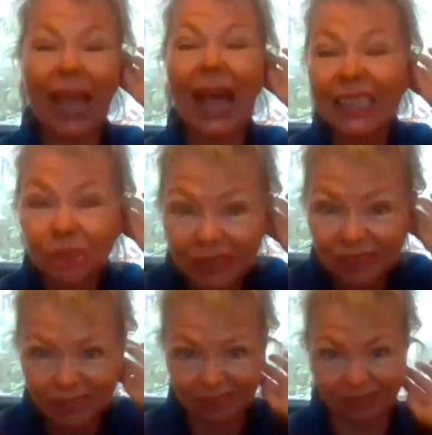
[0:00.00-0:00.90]

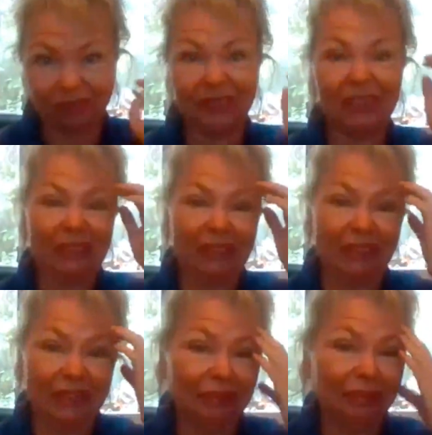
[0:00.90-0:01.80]
Hundreds of feet
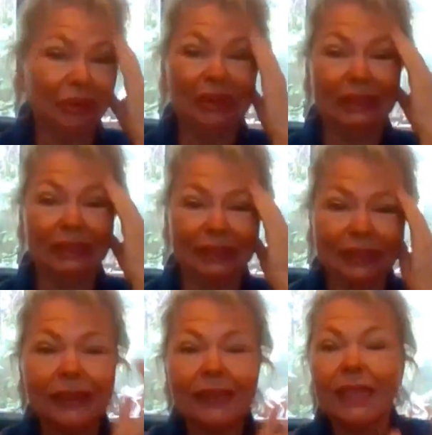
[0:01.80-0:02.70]
of trees.
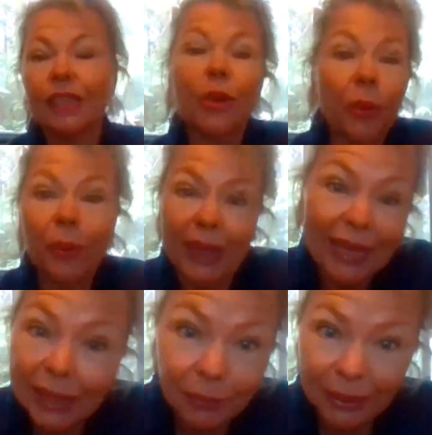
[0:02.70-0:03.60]
So
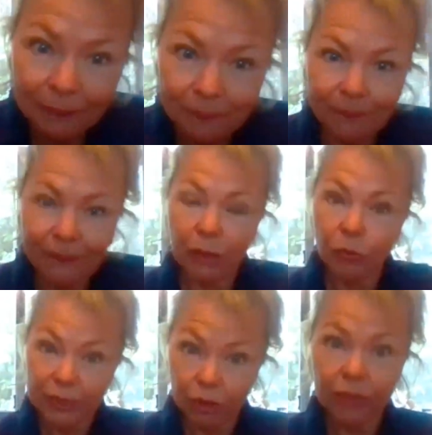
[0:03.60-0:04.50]
anyway,
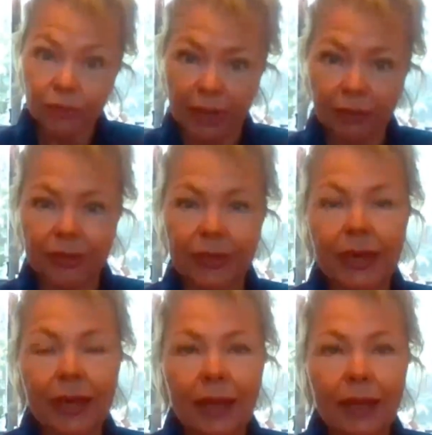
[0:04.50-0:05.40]
it turned around.
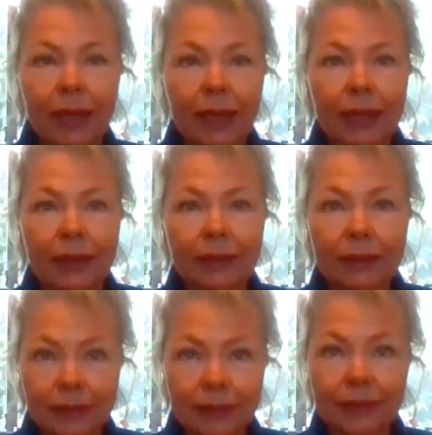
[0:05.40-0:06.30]
And
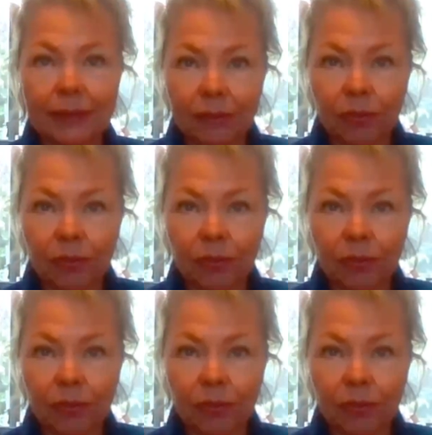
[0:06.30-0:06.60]
this is